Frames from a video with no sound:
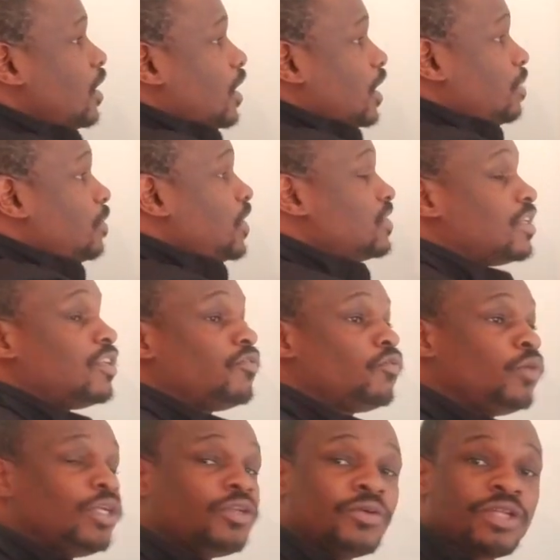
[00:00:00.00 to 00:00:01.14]
It means that if
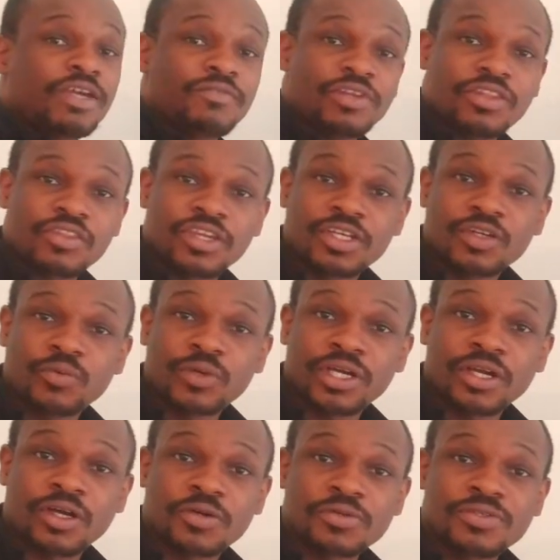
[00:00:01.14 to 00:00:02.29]
we don't have anything in the
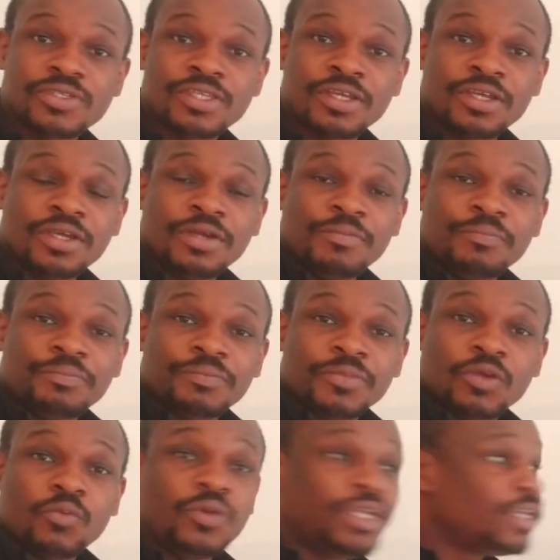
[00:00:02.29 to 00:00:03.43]
warehouse,
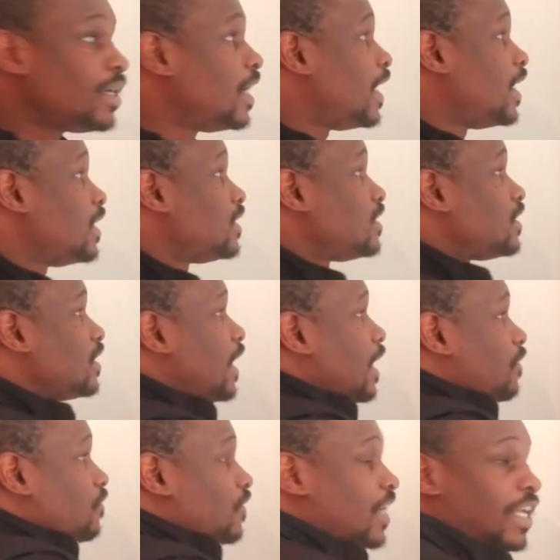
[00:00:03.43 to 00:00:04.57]
we can't
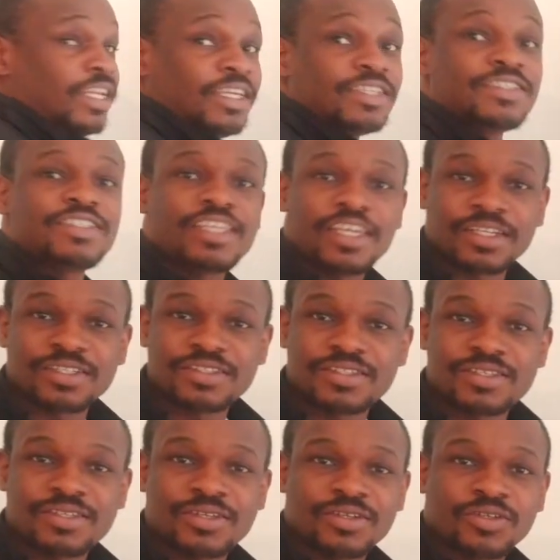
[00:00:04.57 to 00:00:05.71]
have any
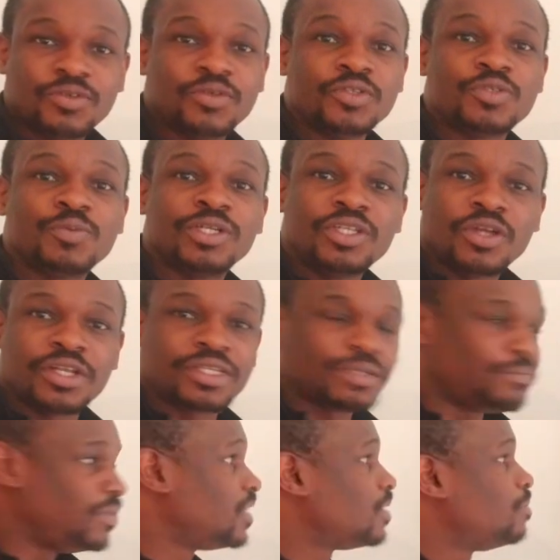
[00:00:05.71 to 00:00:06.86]
sales. Goods will not
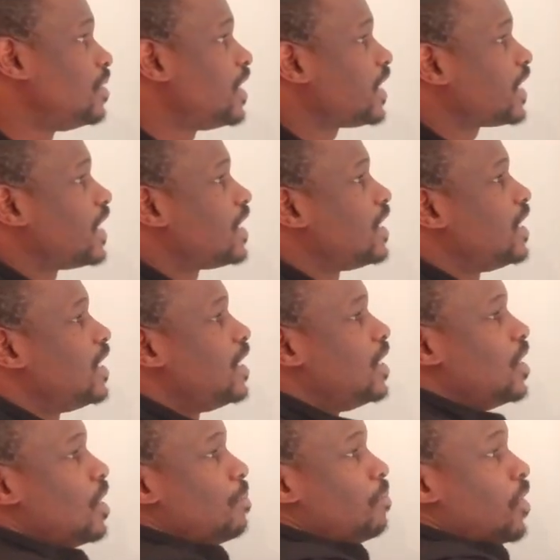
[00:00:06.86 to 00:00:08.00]
be on the market.
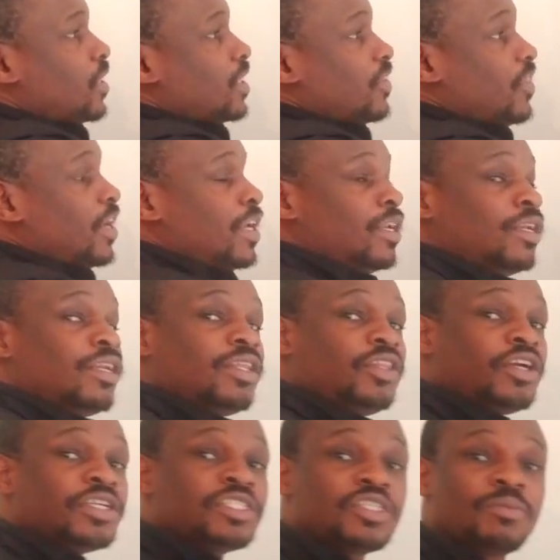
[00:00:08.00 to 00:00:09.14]
But then
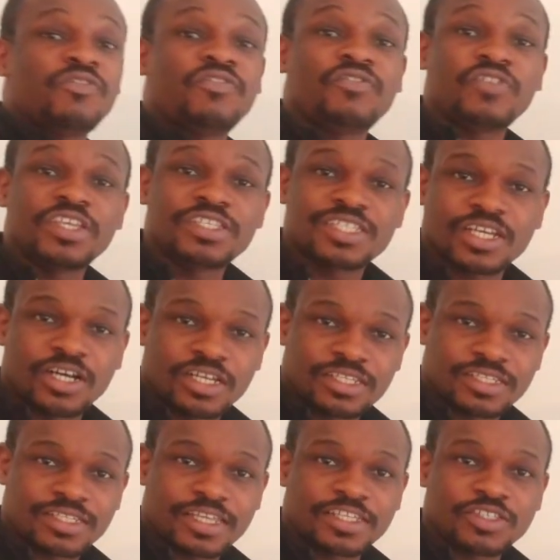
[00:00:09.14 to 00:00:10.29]
there's some fixed
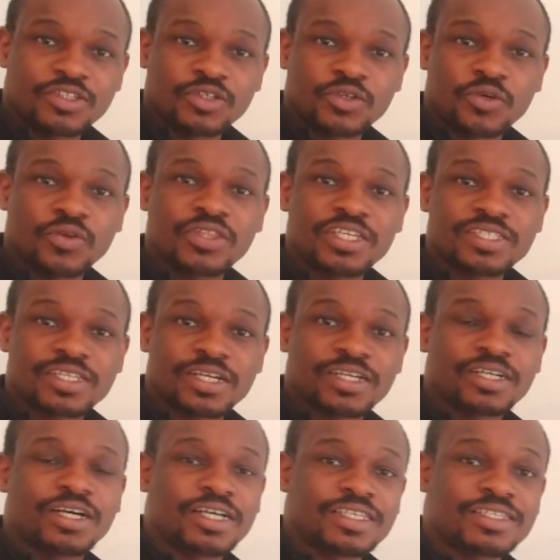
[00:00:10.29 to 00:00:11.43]
costs. As you know, these are
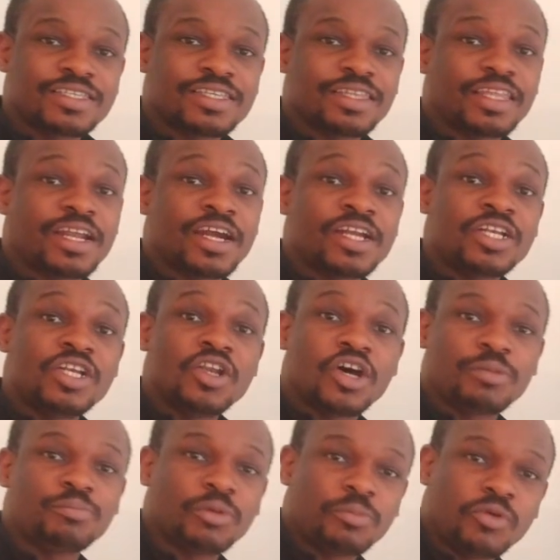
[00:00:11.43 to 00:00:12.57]
costs that are
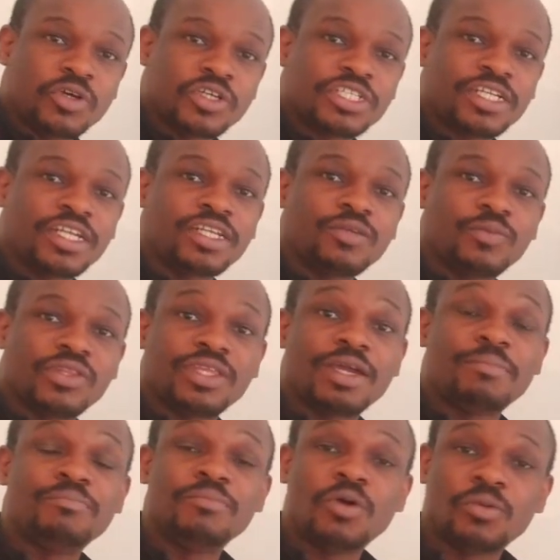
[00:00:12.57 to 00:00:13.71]
not proportionate with the
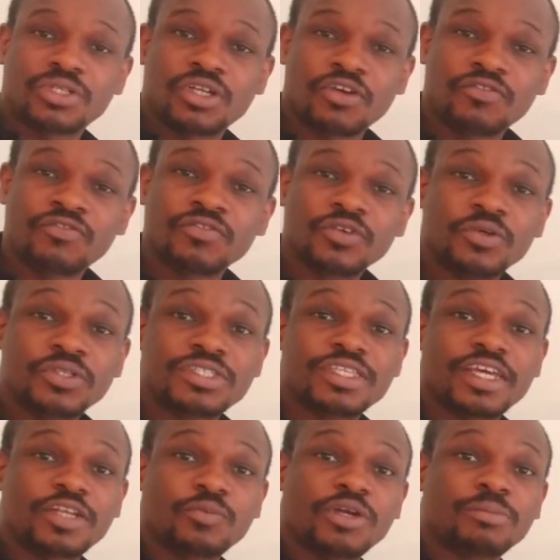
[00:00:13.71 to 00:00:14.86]
amount of goods
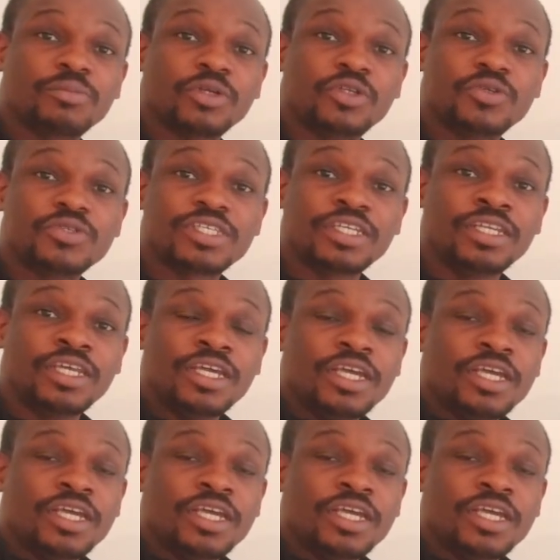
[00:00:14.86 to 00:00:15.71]
that we're producing.